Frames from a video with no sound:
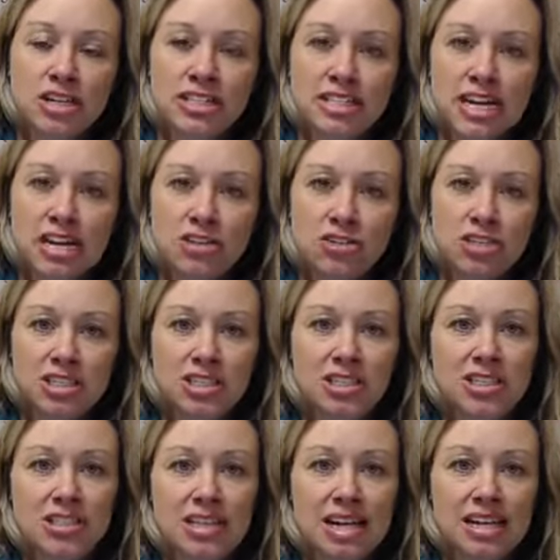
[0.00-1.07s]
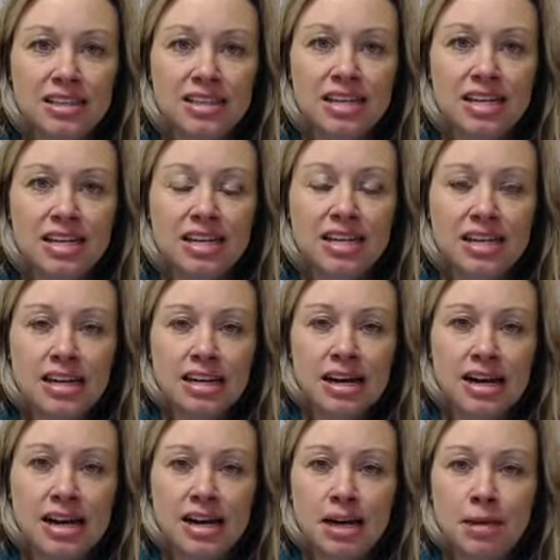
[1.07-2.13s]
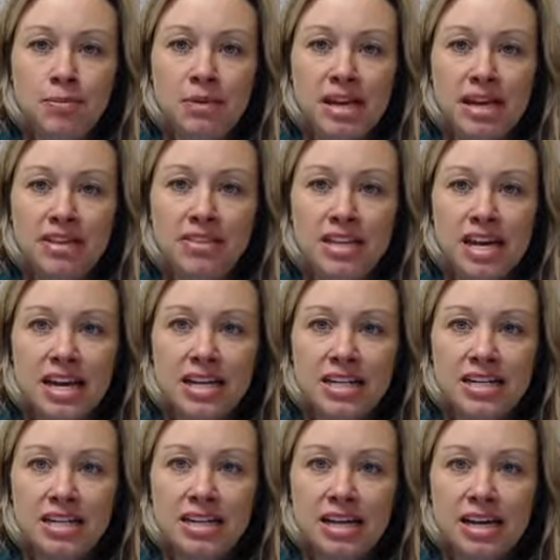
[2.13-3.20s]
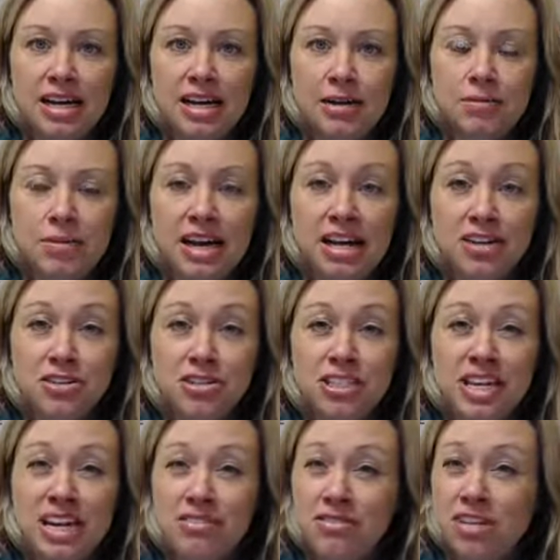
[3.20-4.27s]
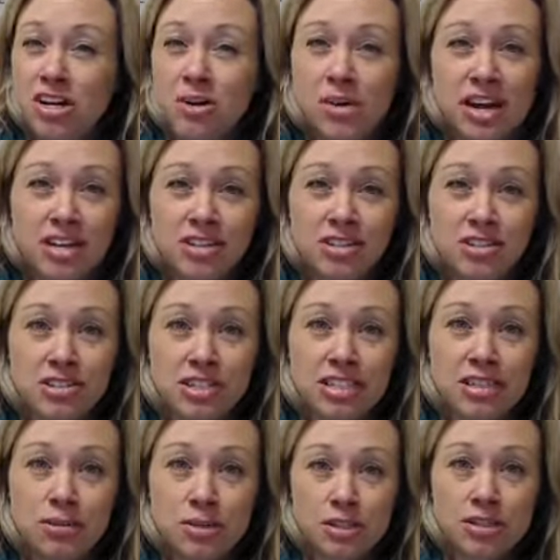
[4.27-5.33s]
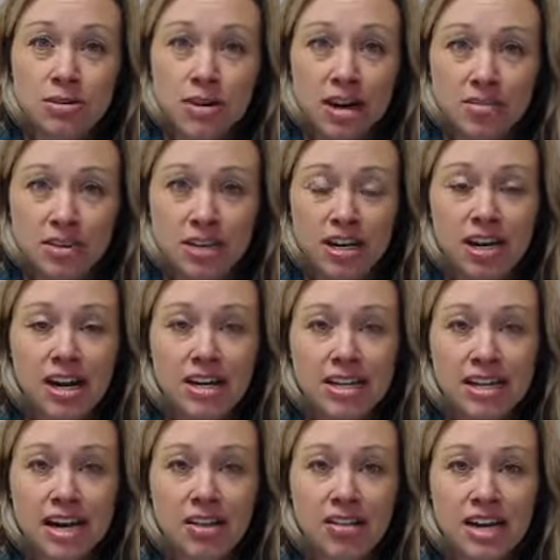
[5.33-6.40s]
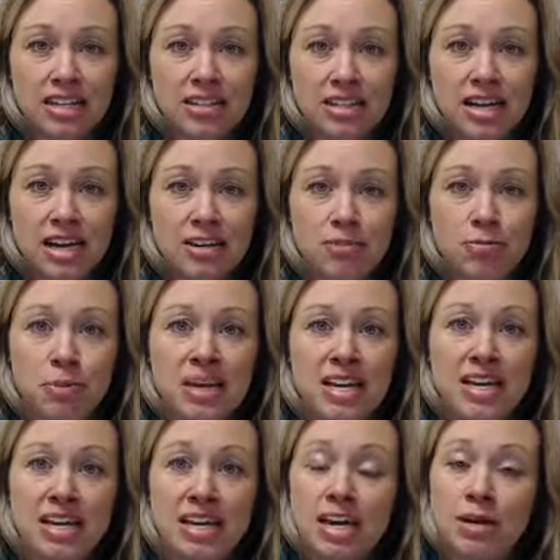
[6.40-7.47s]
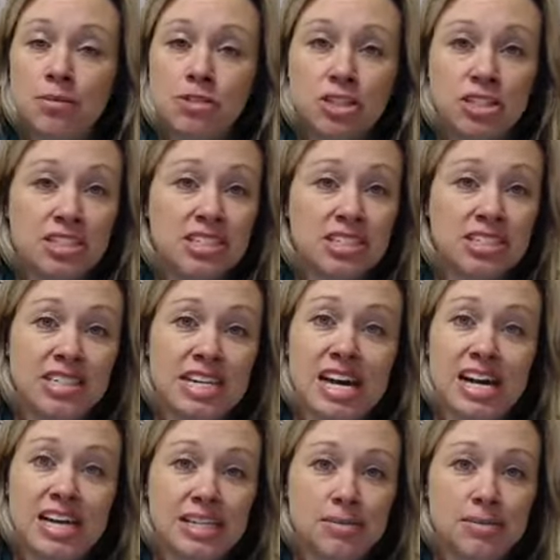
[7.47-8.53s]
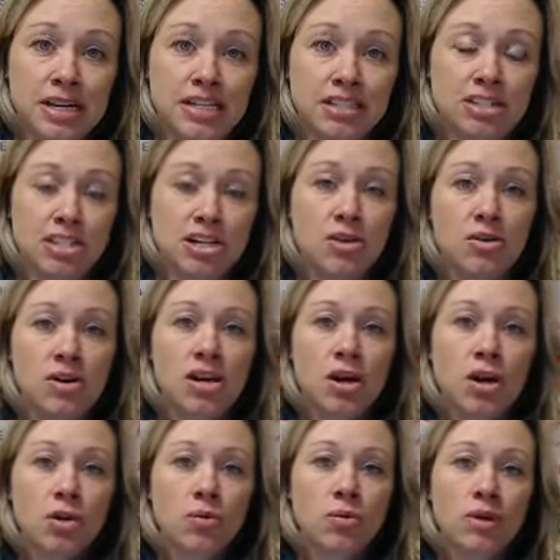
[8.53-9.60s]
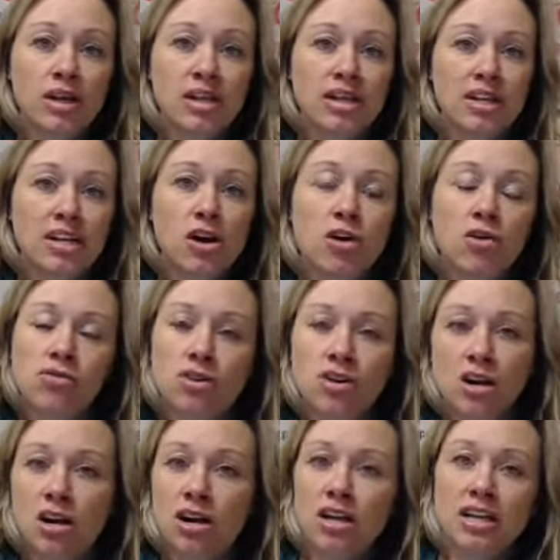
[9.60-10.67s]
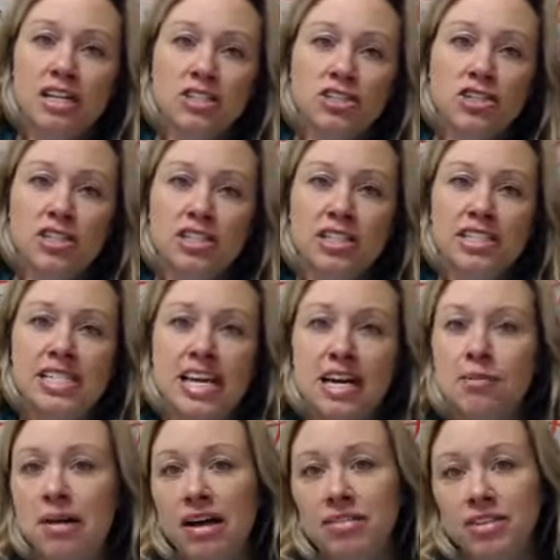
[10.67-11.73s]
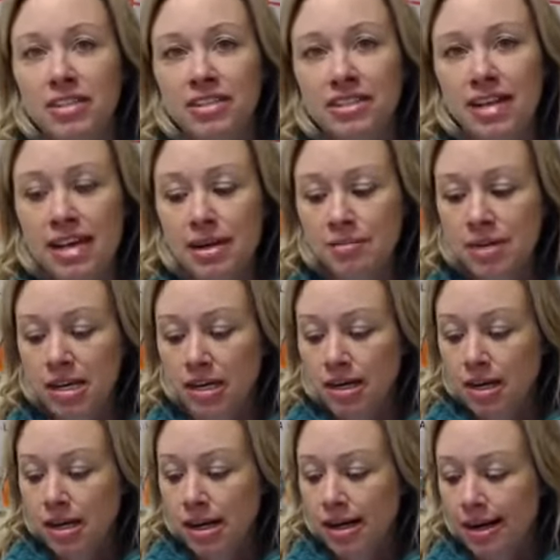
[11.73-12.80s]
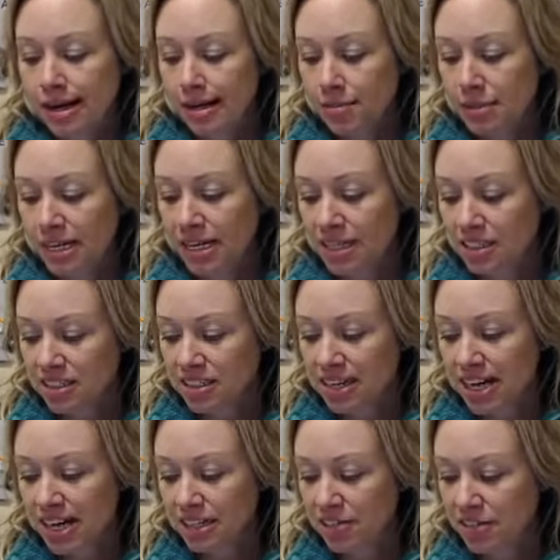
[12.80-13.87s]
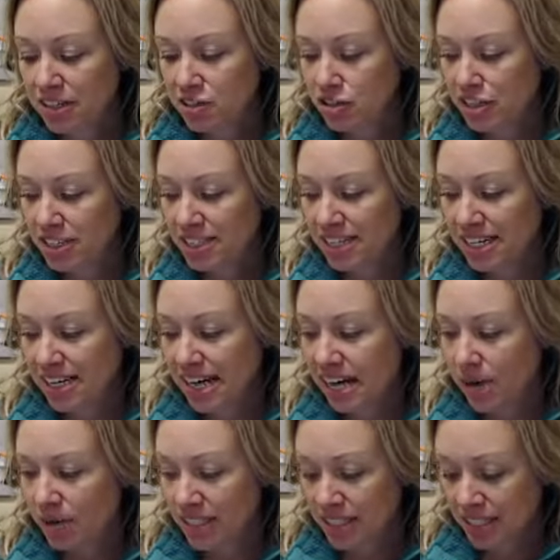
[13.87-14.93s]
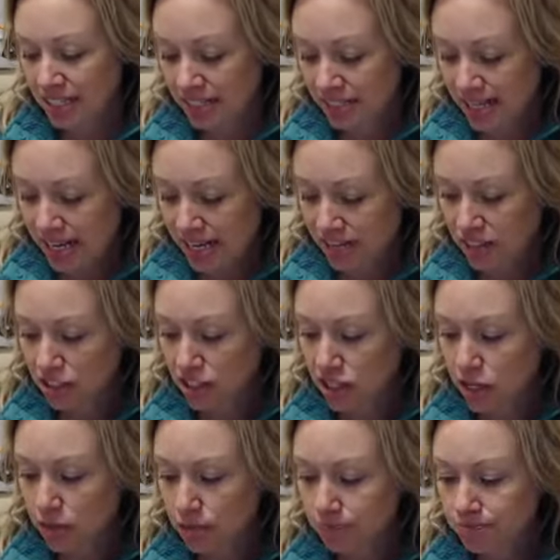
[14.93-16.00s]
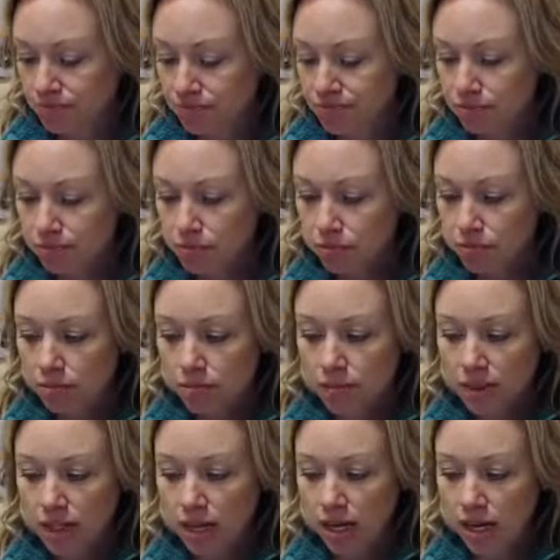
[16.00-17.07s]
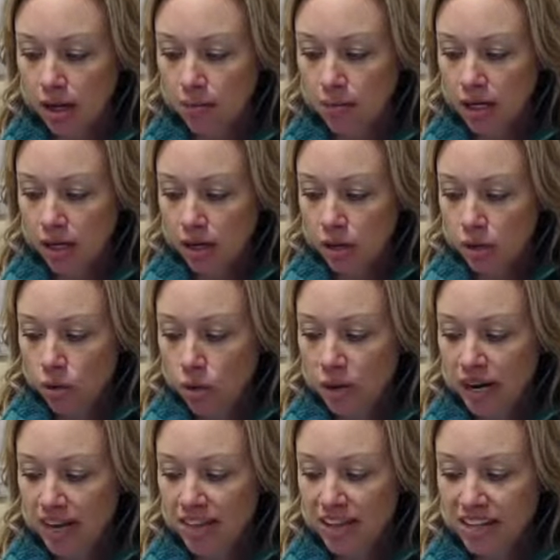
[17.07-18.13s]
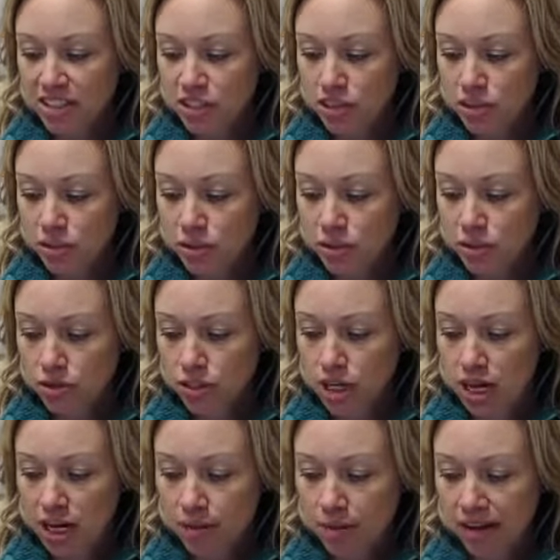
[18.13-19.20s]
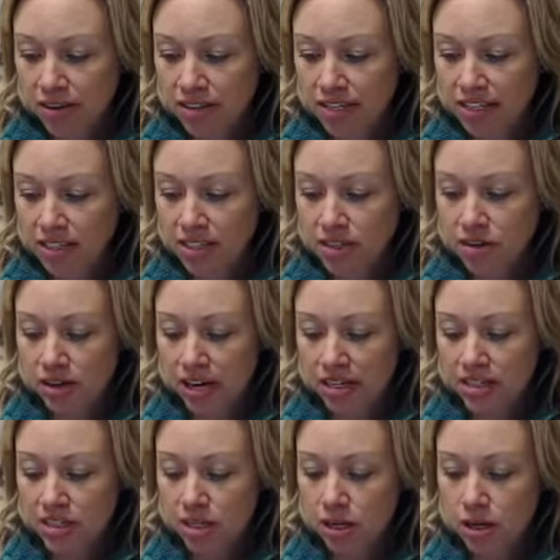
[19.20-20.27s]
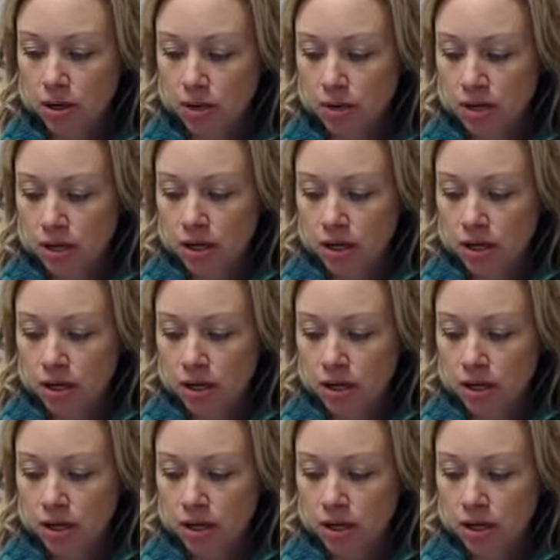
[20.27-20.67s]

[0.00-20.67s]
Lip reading: down just slightly, and then I used to have no S or C whatsoever, and now that's kind of peaking up just a tiny bit. So really overall it should stay about the same, and it's kind of interesting how it does that. So what I'd like to talk about is, okay, so